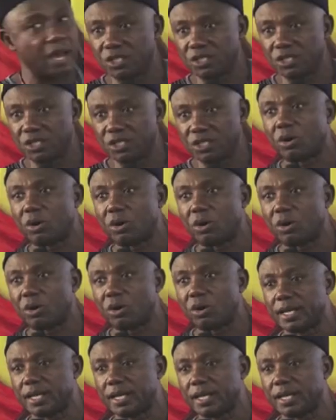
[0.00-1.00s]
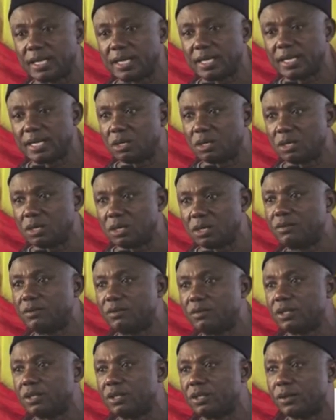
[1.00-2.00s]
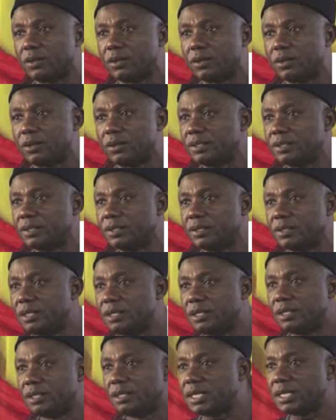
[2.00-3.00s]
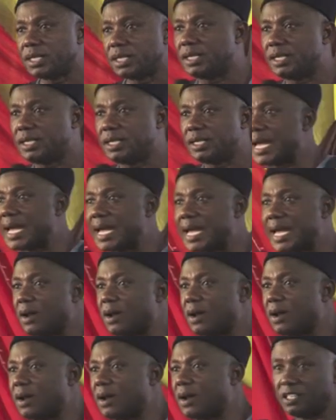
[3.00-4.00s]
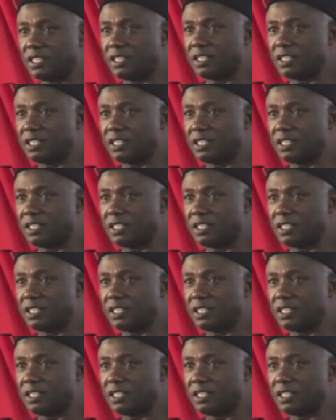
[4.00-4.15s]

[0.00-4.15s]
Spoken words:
of this process at some level or the other. Initially, they start out as a